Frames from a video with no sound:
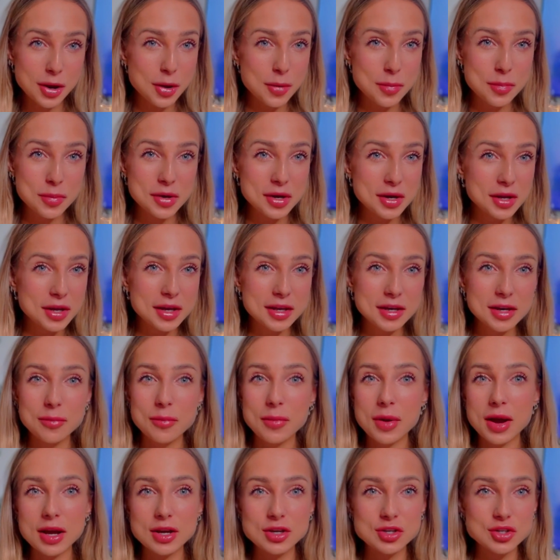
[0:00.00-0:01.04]
opinion and
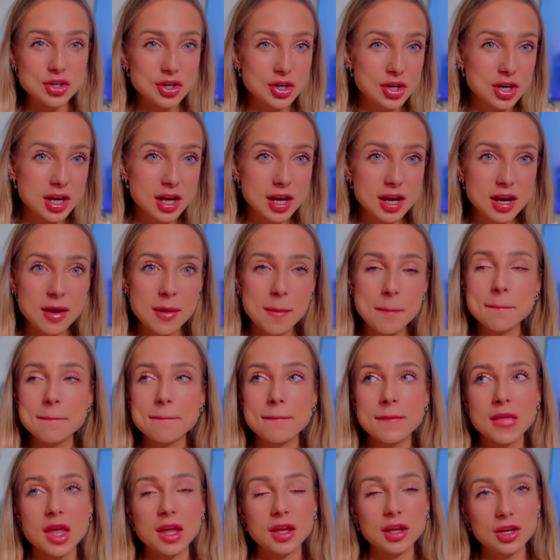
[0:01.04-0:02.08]
my journey,
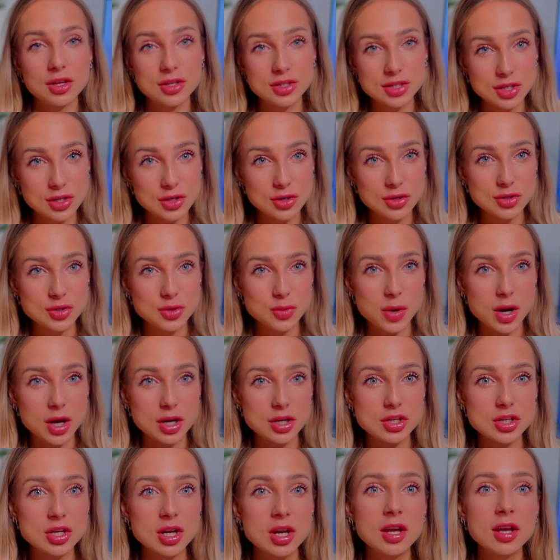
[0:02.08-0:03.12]
continue to
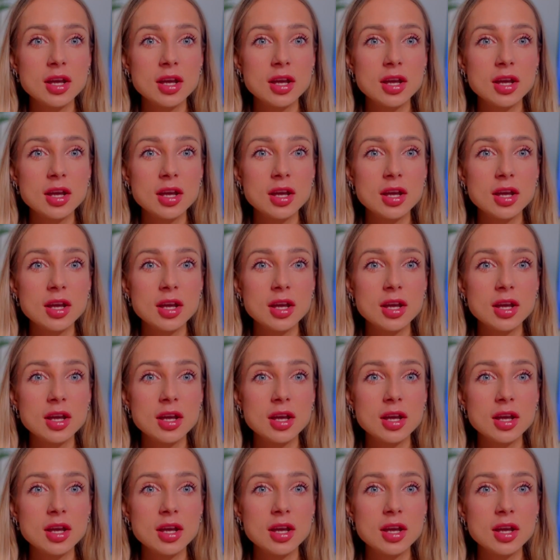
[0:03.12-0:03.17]
watch.